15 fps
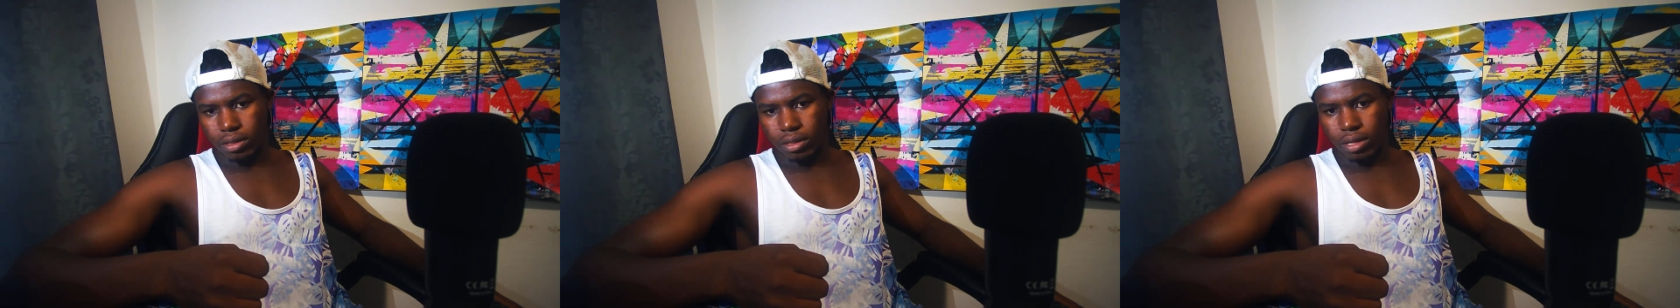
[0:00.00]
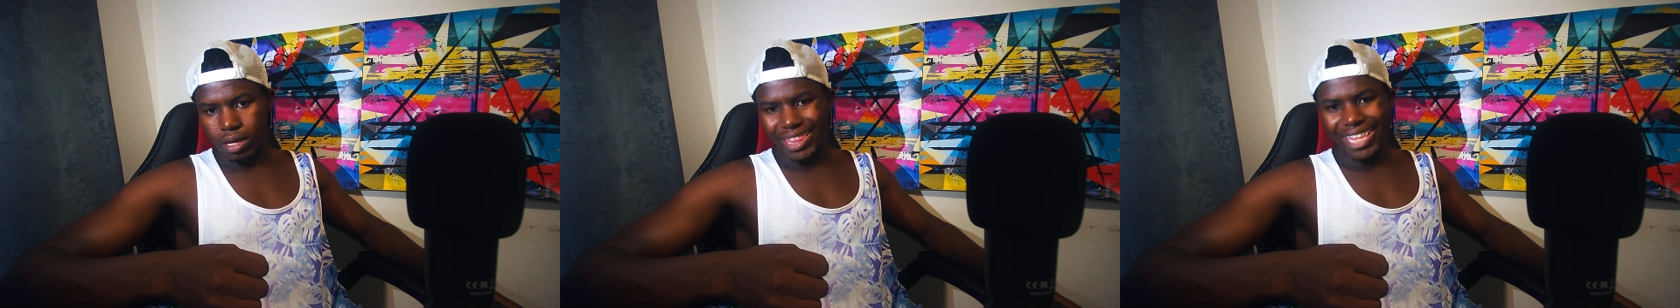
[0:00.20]

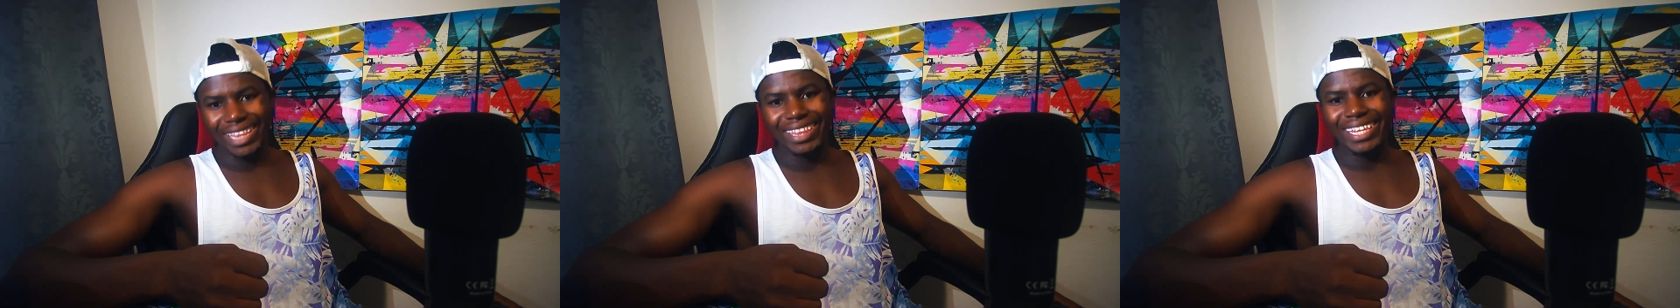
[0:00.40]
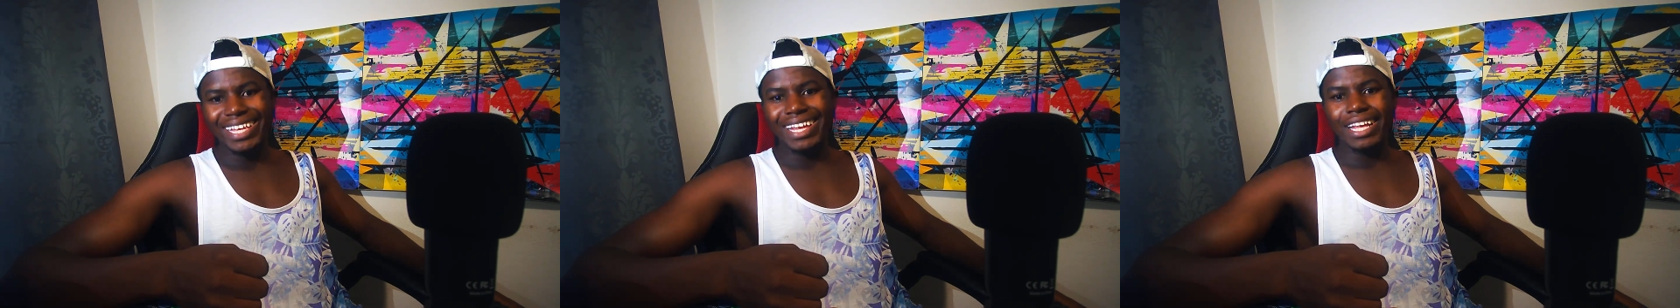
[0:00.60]
and that
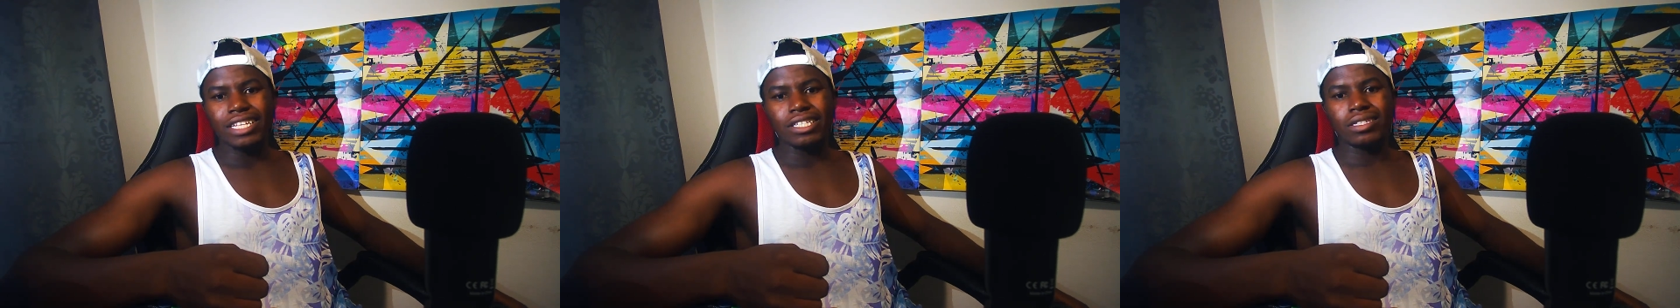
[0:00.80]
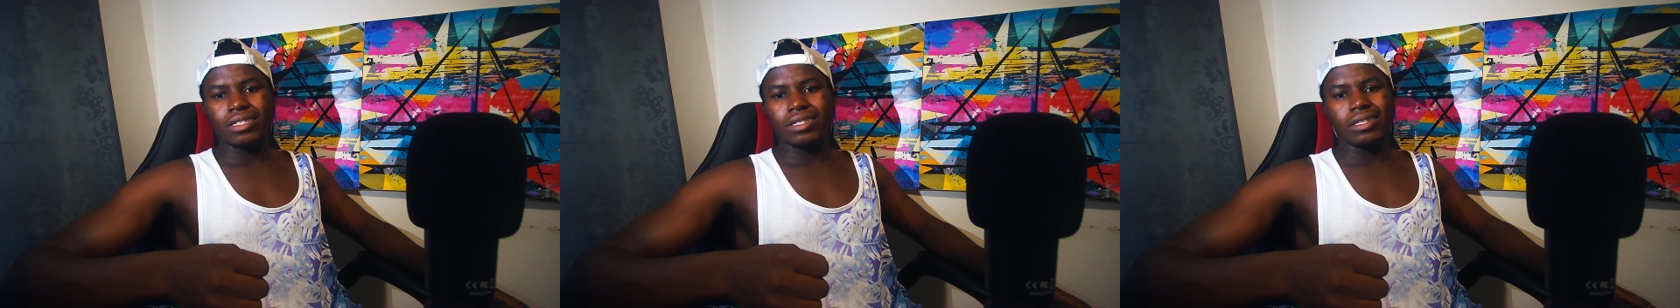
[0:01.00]
nigga
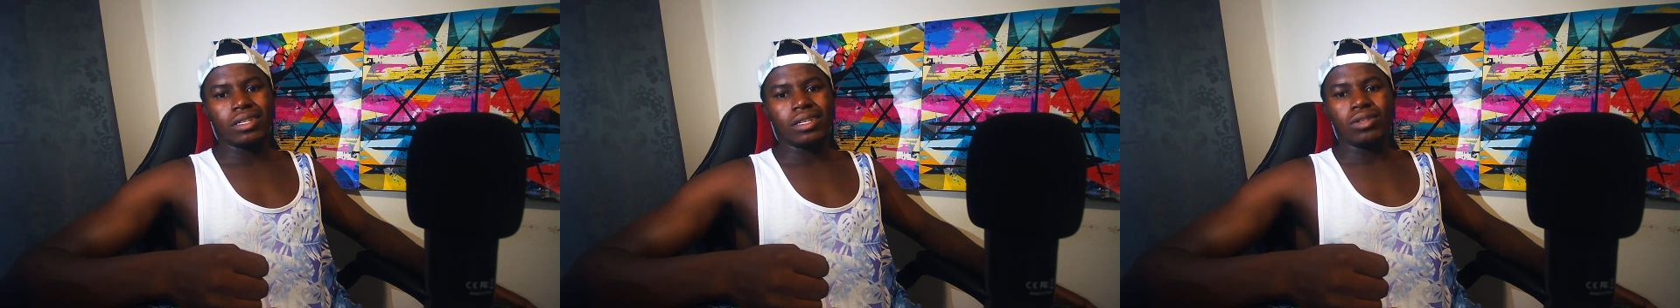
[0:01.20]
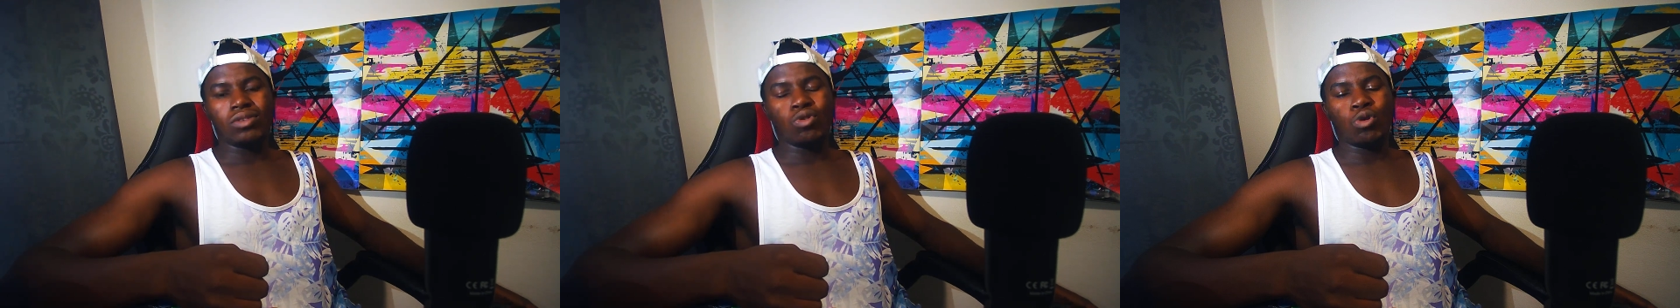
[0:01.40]
is
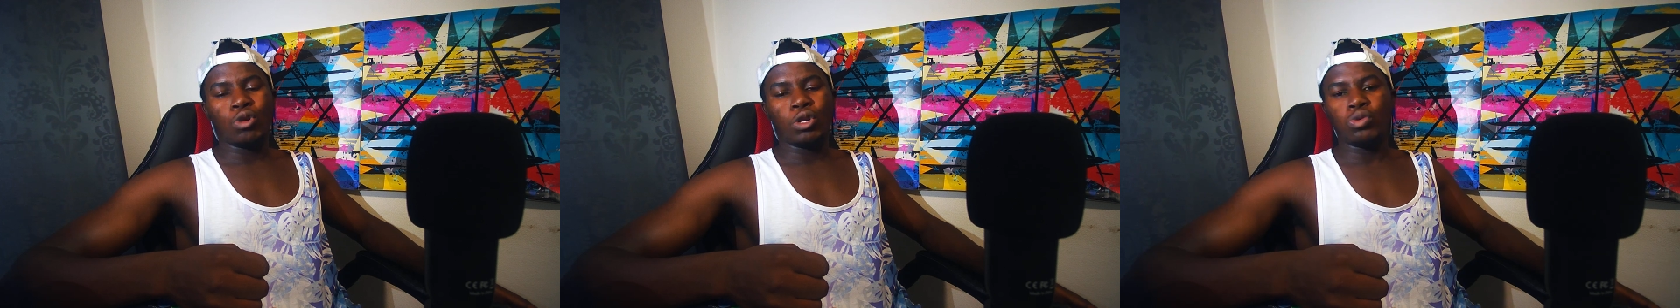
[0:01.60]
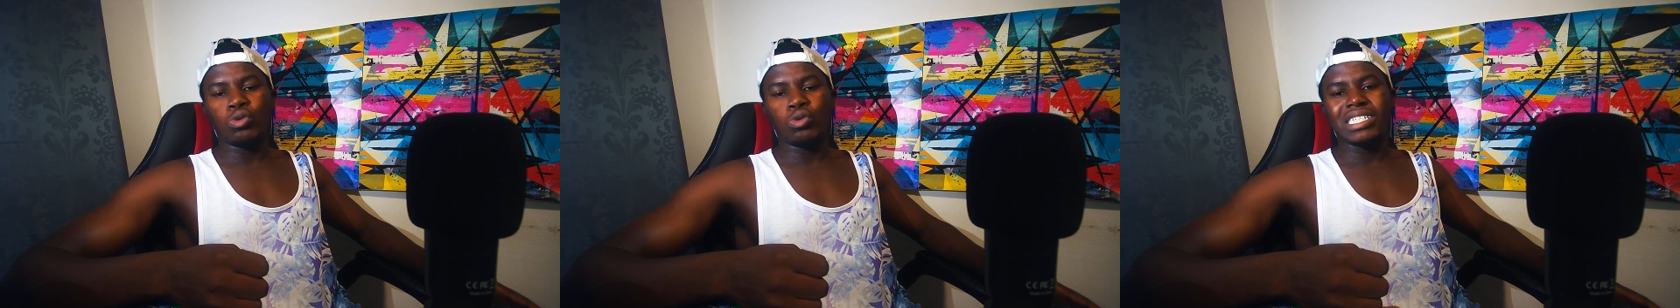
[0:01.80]
going
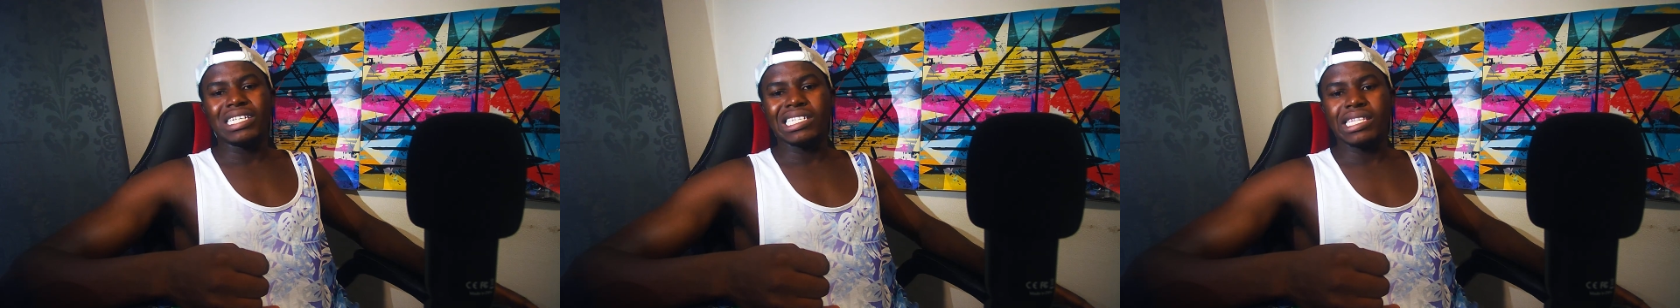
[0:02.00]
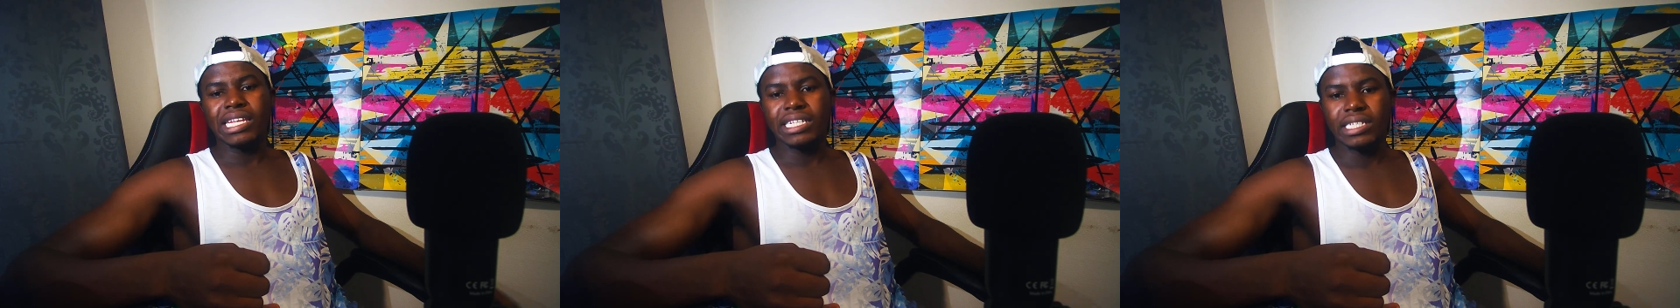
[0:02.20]
towards his
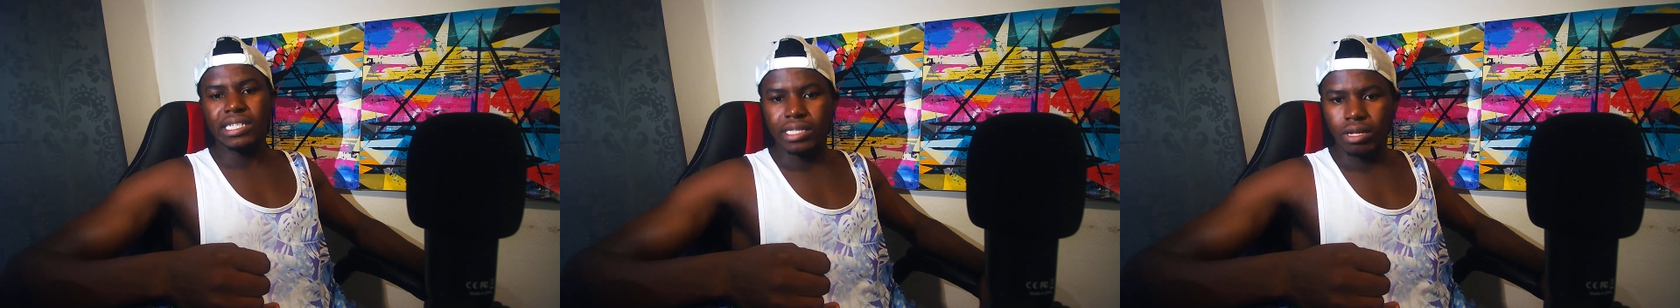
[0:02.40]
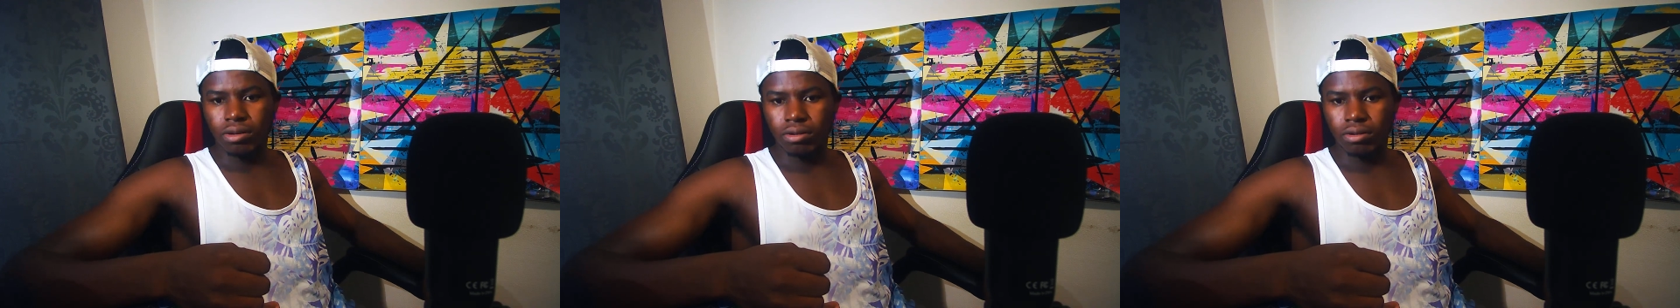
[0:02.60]
30s now.